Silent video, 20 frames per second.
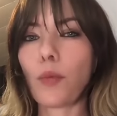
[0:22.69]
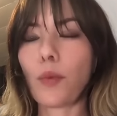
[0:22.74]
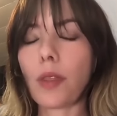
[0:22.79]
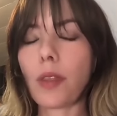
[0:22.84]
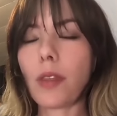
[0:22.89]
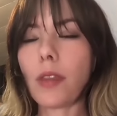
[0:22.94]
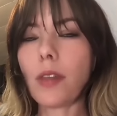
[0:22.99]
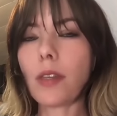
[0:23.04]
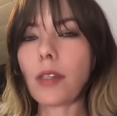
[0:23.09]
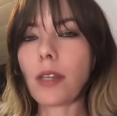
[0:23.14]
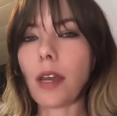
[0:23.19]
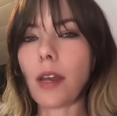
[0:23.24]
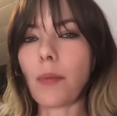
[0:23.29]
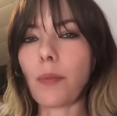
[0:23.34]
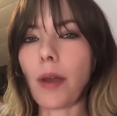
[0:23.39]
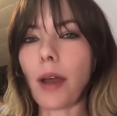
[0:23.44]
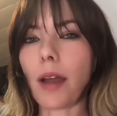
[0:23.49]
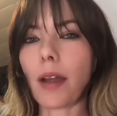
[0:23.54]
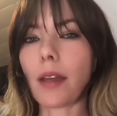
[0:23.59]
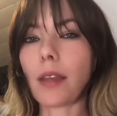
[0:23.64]
Within the data
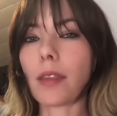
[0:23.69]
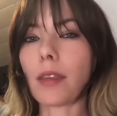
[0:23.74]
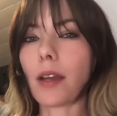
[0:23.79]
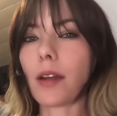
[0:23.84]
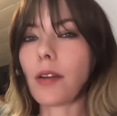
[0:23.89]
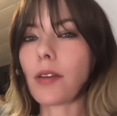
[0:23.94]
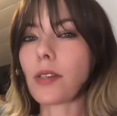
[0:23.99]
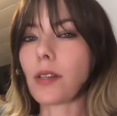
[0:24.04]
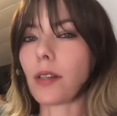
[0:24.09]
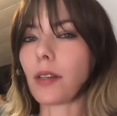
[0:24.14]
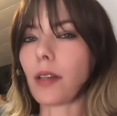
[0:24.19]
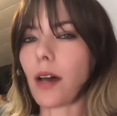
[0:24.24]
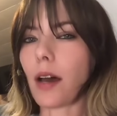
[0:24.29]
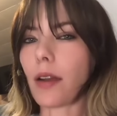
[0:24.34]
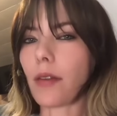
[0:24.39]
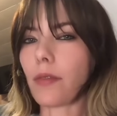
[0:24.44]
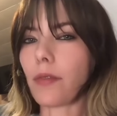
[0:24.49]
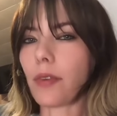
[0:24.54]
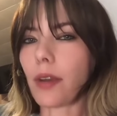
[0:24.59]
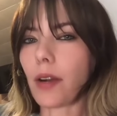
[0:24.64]
packet, there is a lot
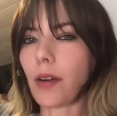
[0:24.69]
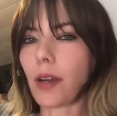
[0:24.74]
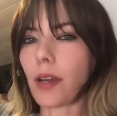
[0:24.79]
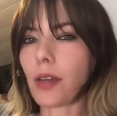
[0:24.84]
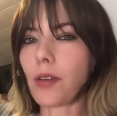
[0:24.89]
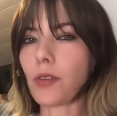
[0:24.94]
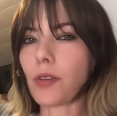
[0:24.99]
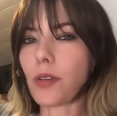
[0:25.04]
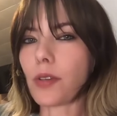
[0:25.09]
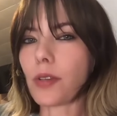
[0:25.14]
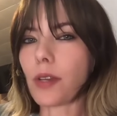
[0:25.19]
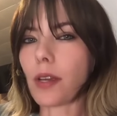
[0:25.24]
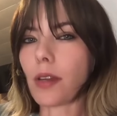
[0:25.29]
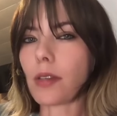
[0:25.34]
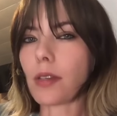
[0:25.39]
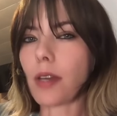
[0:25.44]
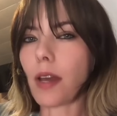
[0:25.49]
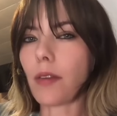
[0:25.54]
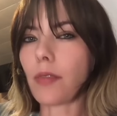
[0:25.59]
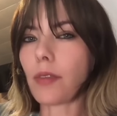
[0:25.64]
of very interesting
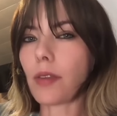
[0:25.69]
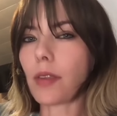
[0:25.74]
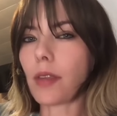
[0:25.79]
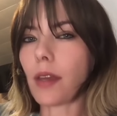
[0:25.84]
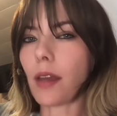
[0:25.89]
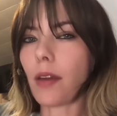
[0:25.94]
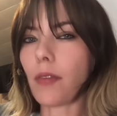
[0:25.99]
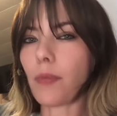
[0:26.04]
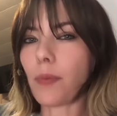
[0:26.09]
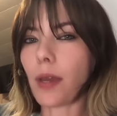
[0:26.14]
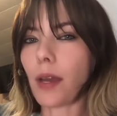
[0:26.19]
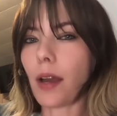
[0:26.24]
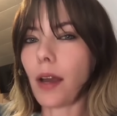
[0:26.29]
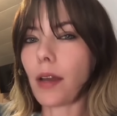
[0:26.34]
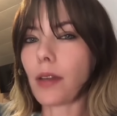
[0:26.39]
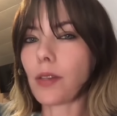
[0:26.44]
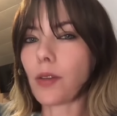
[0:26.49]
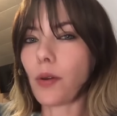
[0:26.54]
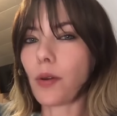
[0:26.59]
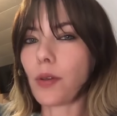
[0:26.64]
stuff that the
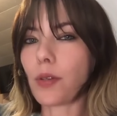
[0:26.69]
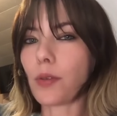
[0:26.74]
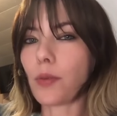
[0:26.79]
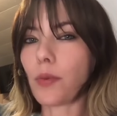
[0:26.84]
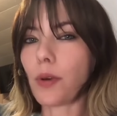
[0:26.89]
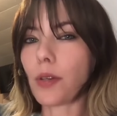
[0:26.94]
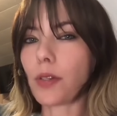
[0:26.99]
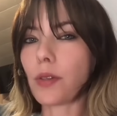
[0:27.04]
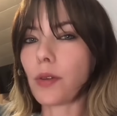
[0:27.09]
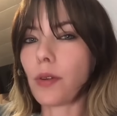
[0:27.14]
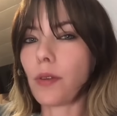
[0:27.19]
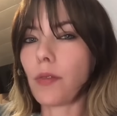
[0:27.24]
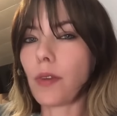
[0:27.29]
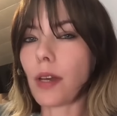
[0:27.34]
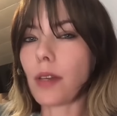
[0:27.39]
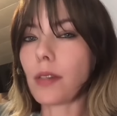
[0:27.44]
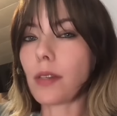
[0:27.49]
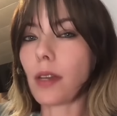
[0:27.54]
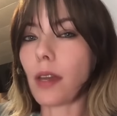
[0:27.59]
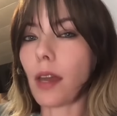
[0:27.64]
FBI is going to want to
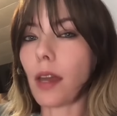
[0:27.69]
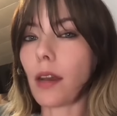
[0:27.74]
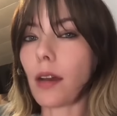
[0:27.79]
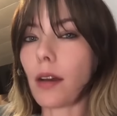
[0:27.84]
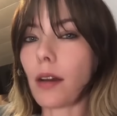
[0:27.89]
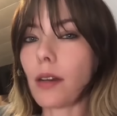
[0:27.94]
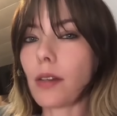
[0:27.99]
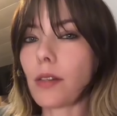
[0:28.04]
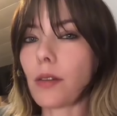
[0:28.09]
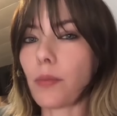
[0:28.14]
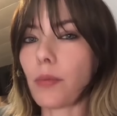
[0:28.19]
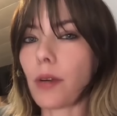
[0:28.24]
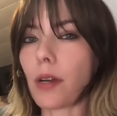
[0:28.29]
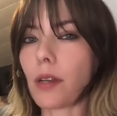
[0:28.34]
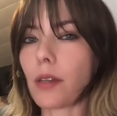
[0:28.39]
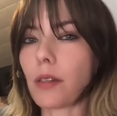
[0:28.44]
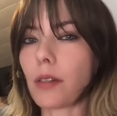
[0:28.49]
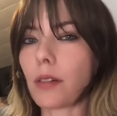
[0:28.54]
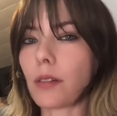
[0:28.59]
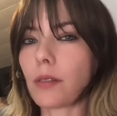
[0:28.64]
investigate hasta
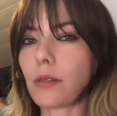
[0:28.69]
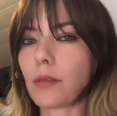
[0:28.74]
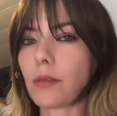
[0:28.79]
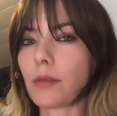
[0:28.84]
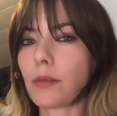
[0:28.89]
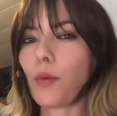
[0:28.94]
pronto.